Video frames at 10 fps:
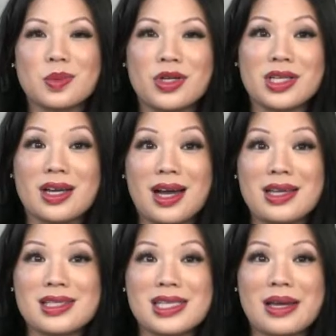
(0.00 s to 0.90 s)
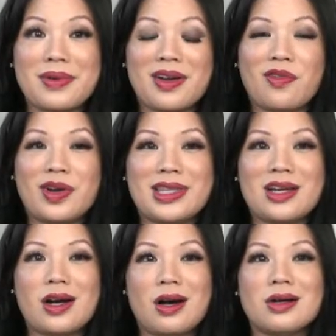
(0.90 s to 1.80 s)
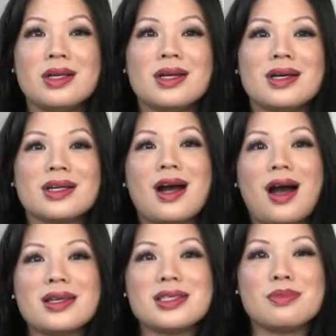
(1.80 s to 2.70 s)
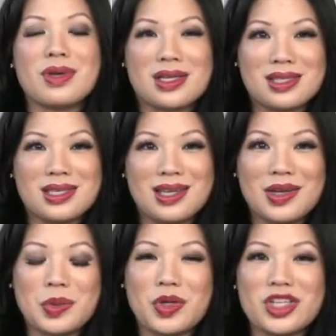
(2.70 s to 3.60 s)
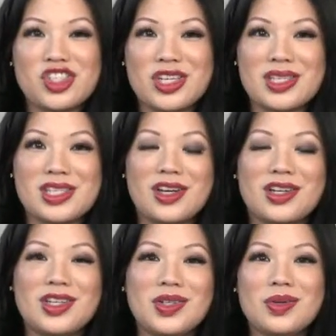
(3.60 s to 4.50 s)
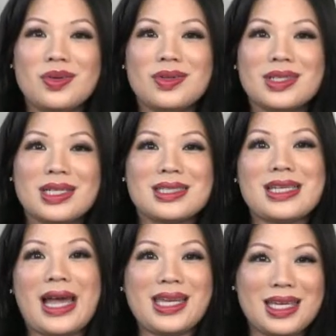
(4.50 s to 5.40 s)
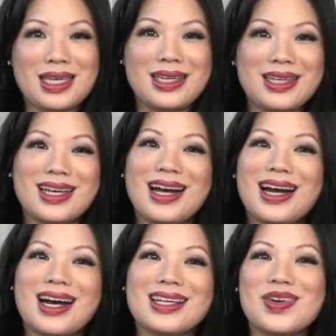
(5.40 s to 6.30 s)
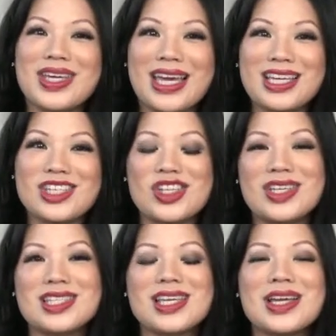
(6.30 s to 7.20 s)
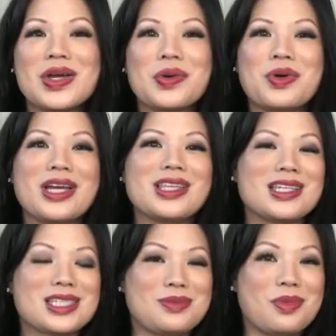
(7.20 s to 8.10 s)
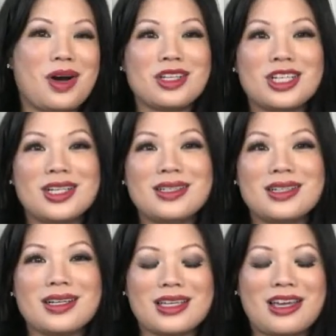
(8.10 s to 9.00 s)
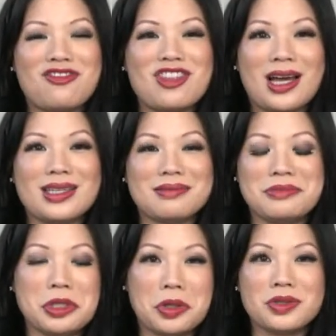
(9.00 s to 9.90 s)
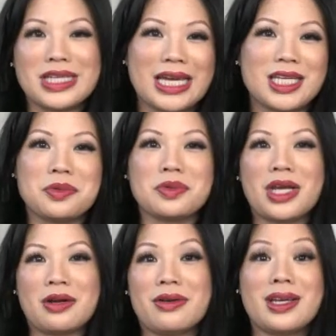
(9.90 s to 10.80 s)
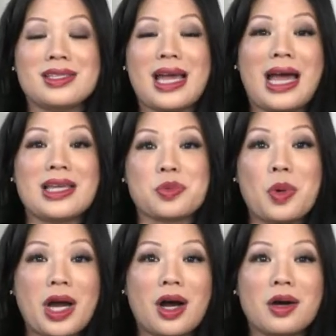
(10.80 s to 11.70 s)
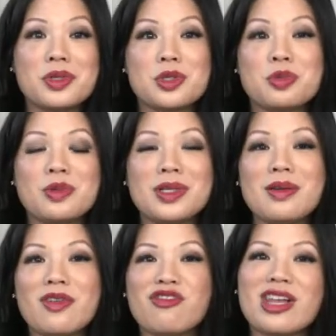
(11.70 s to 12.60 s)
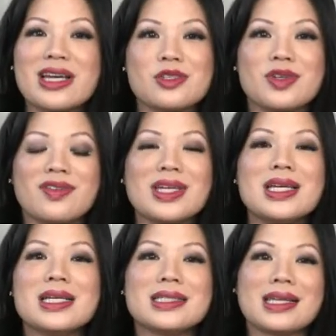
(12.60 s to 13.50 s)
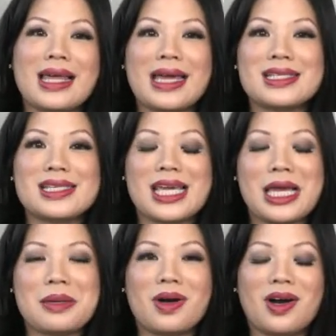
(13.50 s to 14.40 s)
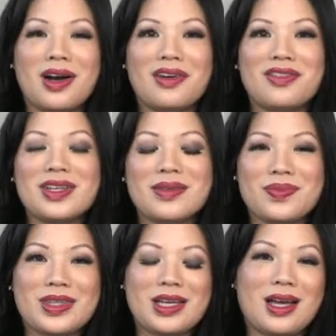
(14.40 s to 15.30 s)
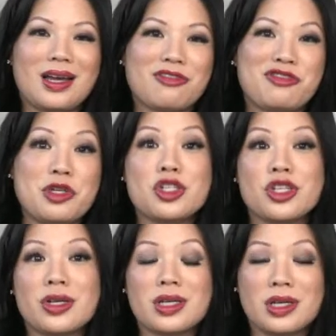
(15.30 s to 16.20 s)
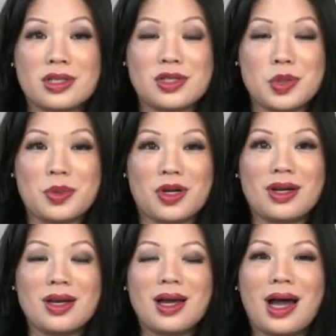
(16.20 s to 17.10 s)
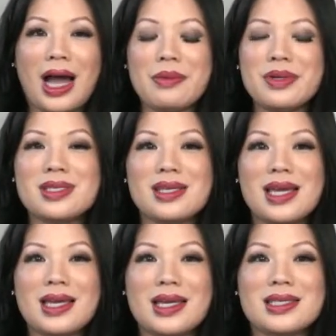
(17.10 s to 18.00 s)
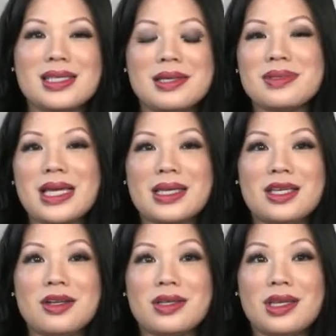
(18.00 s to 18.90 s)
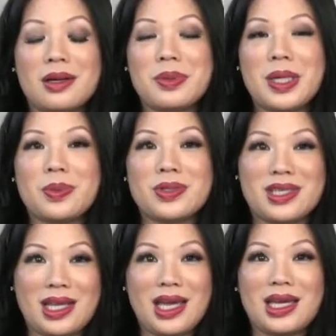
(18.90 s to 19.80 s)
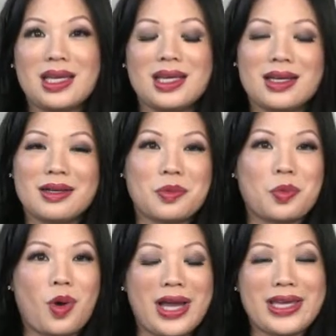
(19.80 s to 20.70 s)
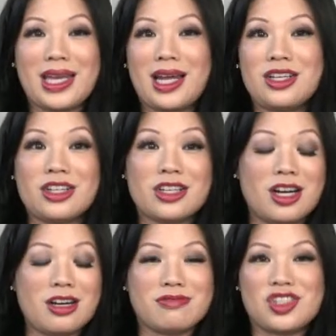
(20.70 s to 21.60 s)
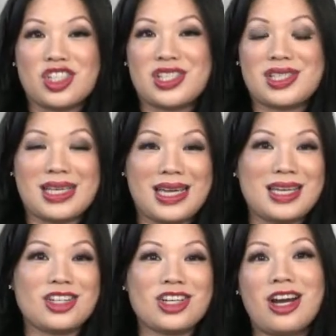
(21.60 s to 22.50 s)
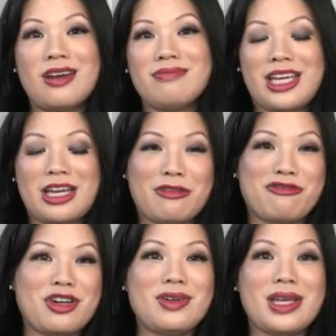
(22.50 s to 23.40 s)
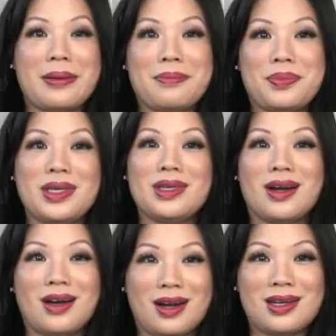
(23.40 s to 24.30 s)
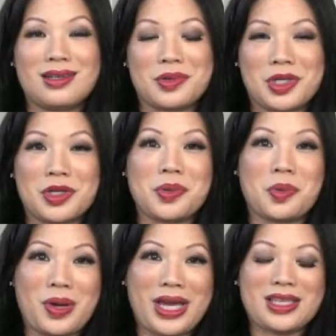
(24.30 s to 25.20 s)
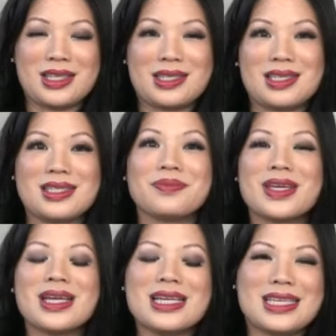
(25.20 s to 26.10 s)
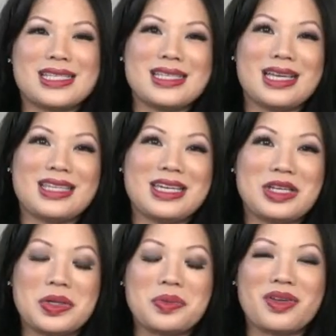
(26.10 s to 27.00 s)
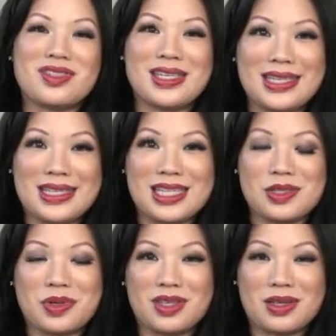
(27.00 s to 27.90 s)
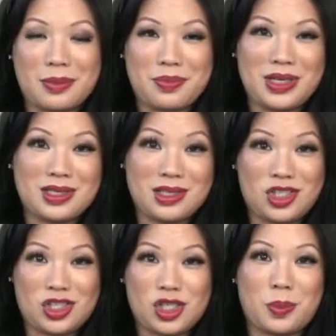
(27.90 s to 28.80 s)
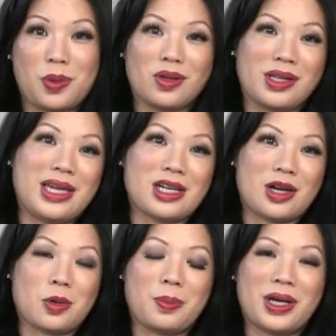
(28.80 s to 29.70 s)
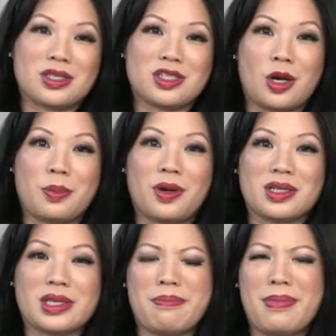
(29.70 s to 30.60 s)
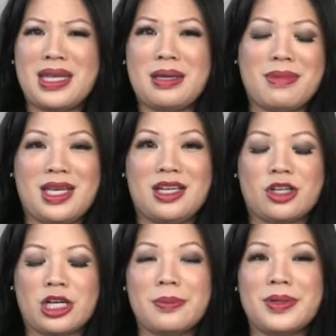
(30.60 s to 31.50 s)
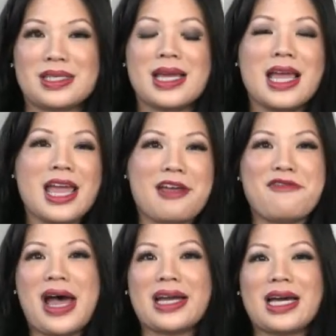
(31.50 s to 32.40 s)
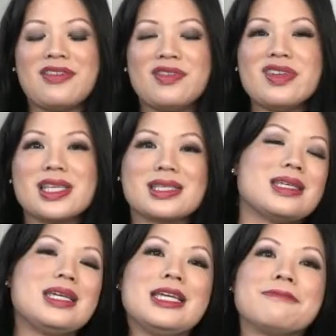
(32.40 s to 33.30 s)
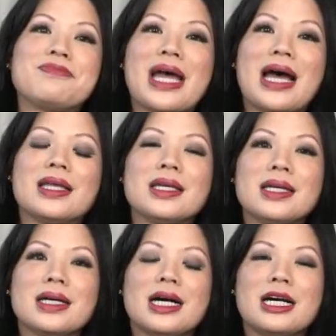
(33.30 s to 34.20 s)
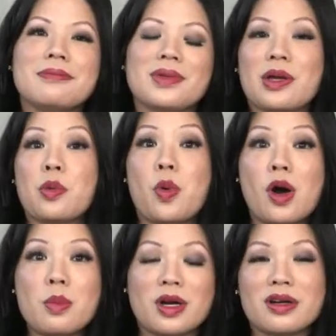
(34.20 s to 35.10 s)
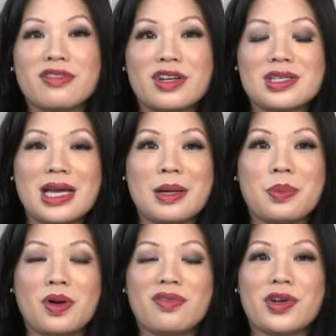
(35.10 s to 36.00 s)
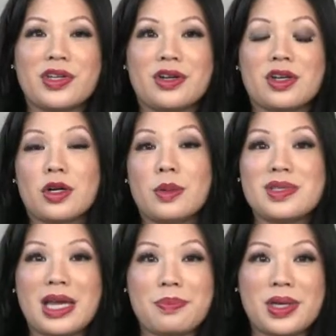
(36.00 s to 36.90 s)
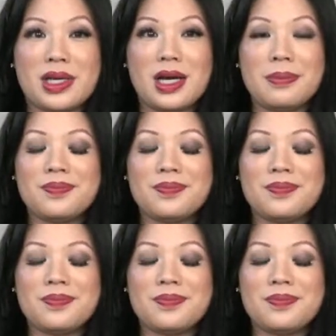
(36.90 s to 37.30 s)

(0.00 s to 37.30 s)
the concept of what they call Cosmics, which is their new tiny locations with smaller, if not no dining areas as well, which really reflects sort of the landscape of the future consumer. I would say it seems like, young people today, why get out of your car? Just stay in your car, get your food and be on your way. This is nothing new. We've seen this with companies such as Chipotle, Taco Bell, Starbucks, and many, many other companies. In fact, I've even seen that like Walmart, for example, for their curbside pickup,